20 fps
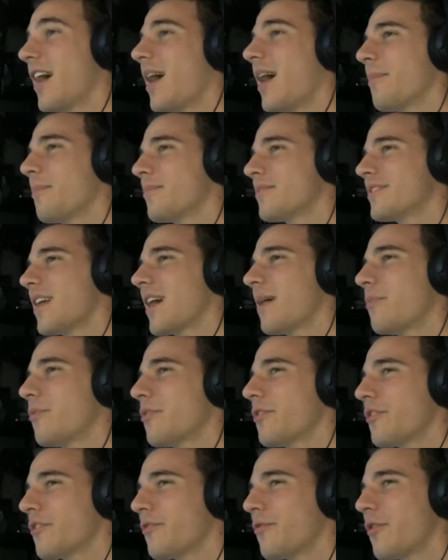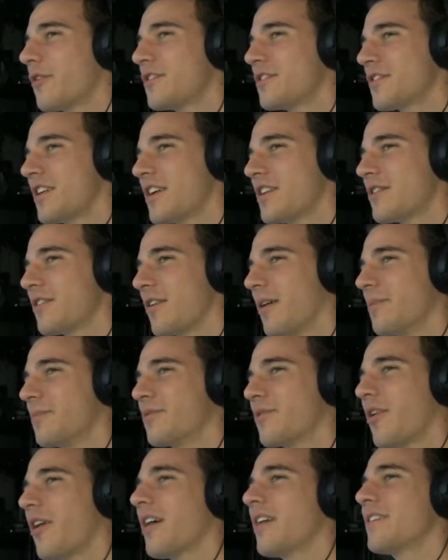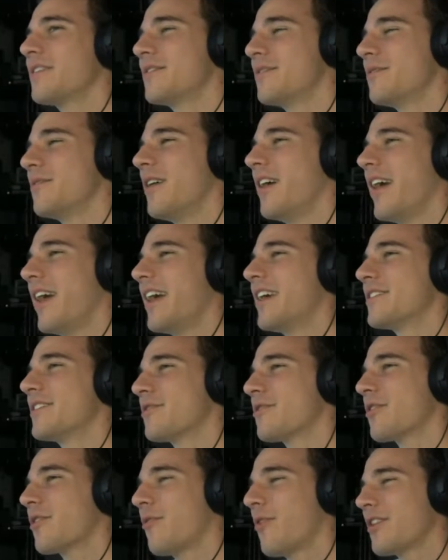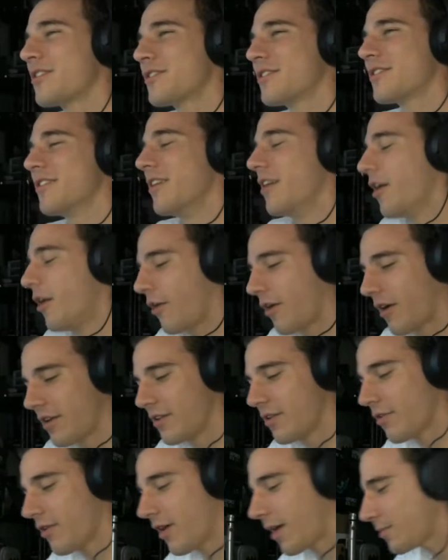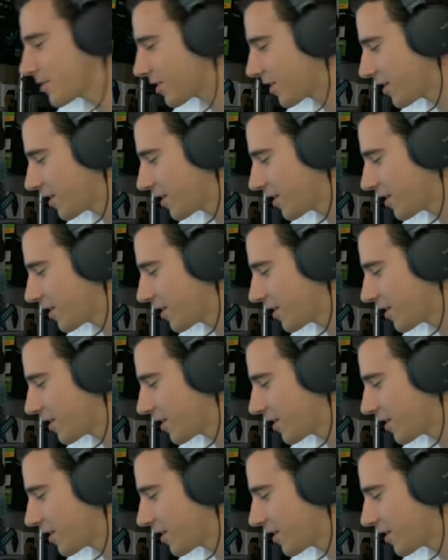Stop with your voice changer. I'm trying to answer a question. Okay, you know what? I'm just going to